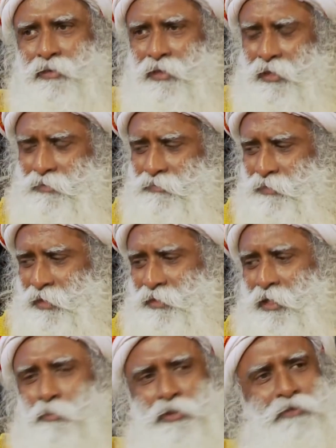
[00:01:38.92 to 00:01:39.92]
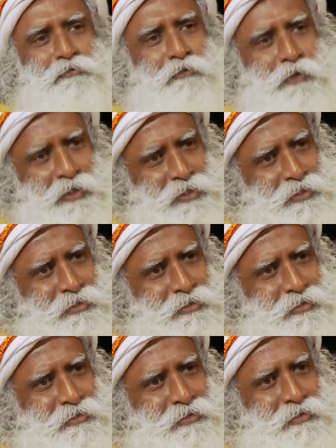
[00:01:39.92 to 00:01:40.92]
Like for example, the
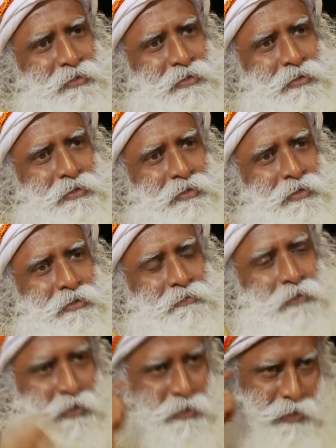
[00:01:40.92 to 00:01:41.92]
forests. For a